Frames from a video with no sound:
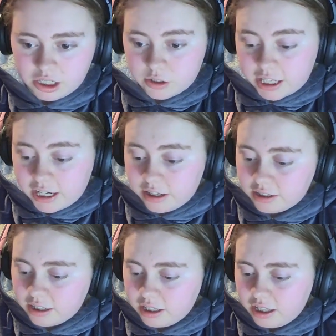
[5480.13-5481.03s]
Are you
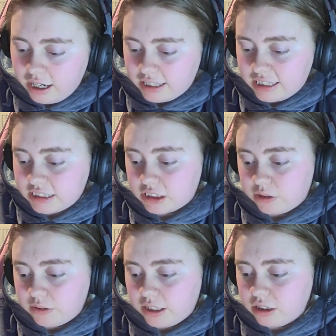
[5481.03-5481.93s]
okay? I think
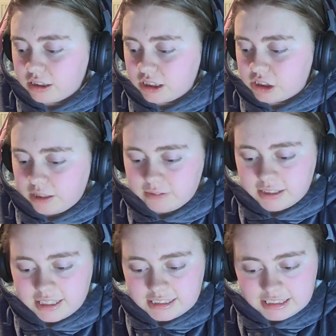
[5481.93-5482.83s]
so. He looked at Jay
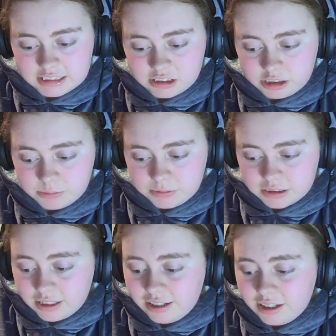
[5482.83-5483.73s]
with delighted
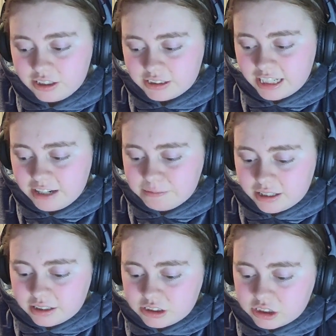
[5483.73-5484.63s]
astonishment. You saved
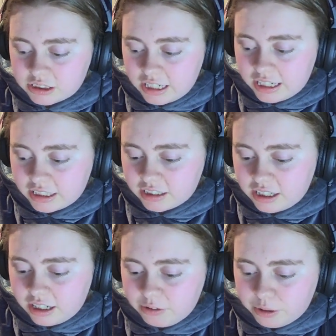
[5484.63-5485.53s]
me, just like
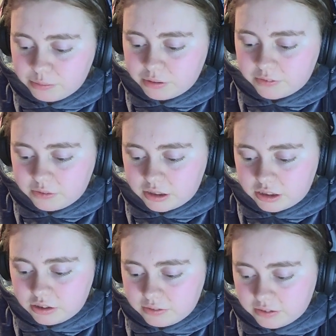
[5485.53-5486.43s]
one brother
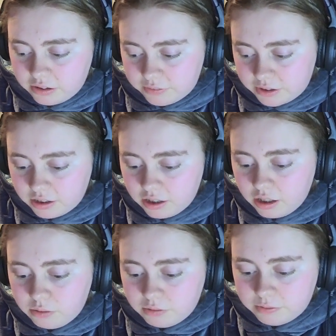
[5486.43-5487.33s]
would do for another.
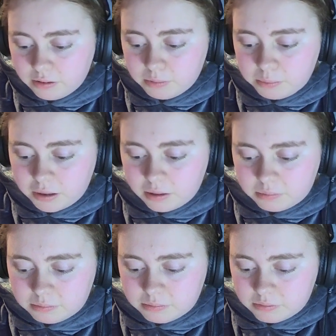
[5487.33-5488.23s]
We the
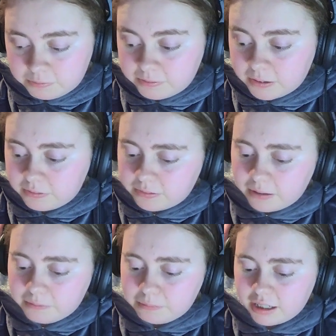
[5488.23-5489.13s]
bomb. we
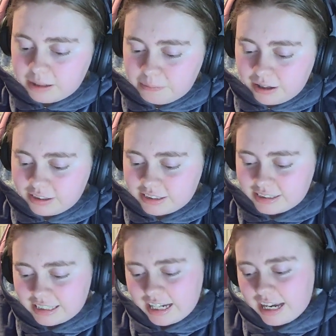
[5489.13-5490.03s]
found a pond,
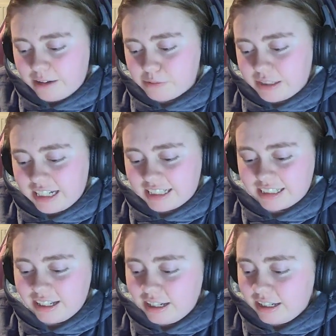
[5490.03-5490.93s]
like I have with my dad.
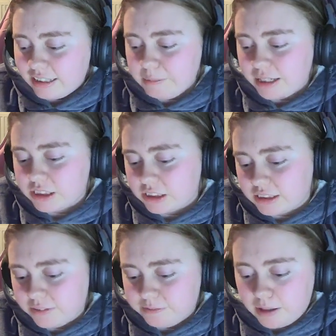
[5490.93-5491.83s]
That makes
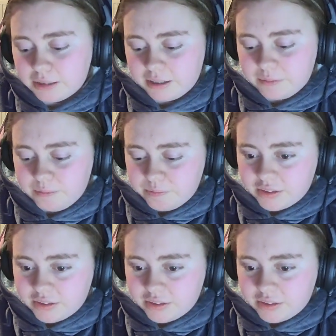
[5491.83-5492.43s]
us family.